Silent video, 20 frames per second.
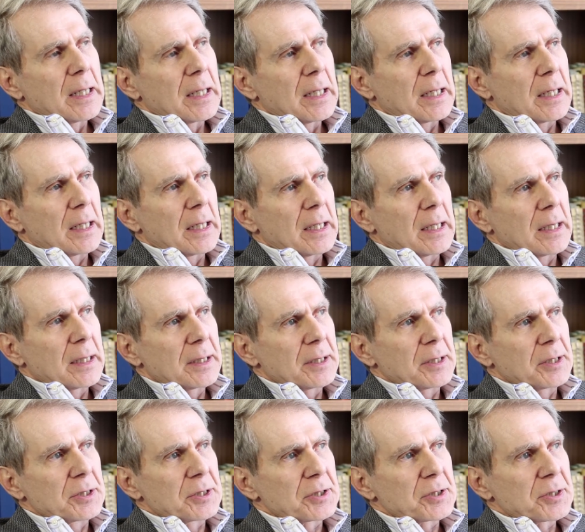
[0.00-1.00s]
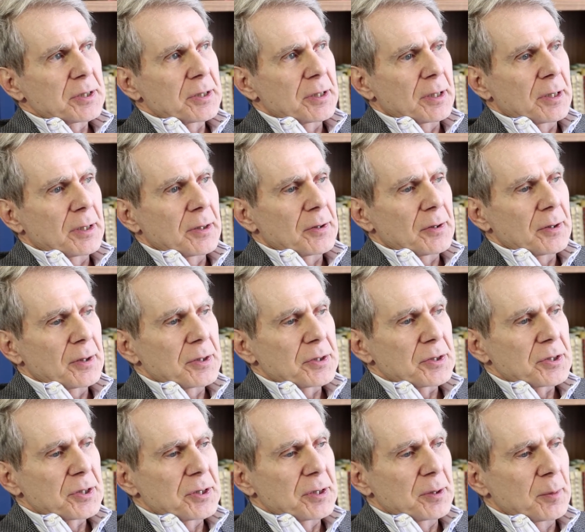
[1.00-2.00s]
uh, is uh,
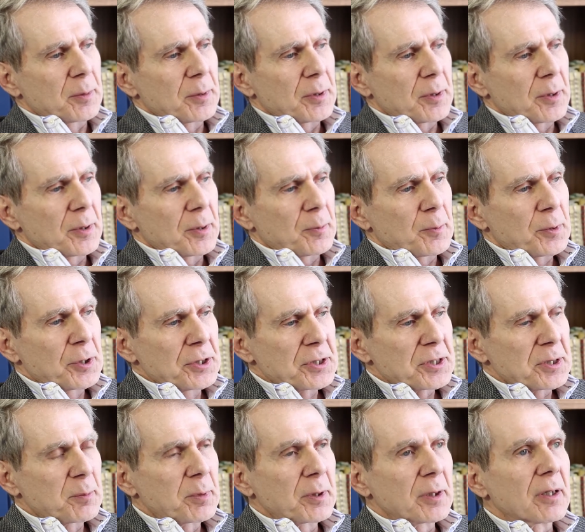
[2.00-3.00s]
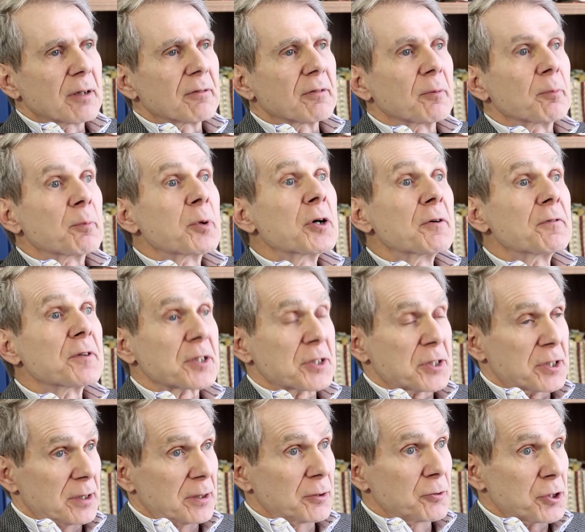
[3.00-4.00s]
is the uh, principle of a perfect
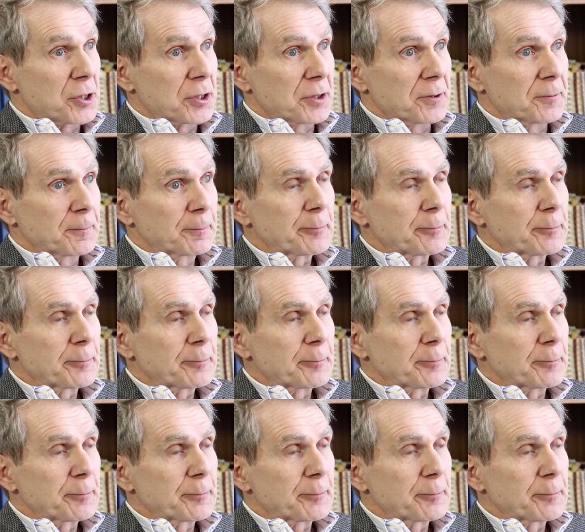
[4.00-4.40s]
solution.